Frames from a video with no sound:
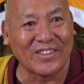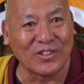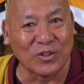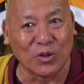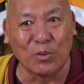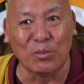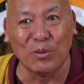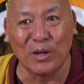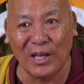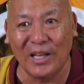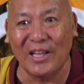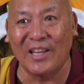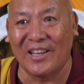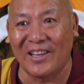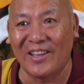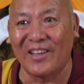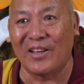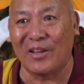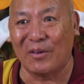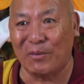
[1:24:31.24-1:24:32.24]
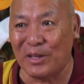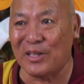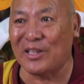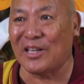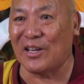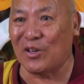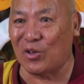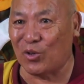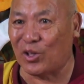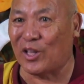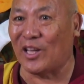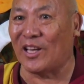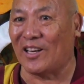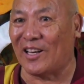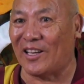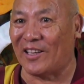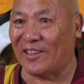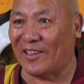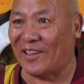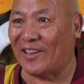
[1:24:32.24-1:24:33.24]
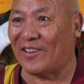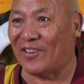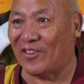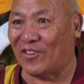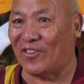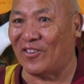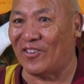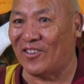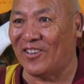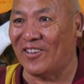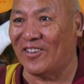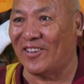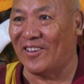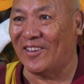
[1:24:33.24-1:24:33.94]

Normally, we tend to think like that, you know.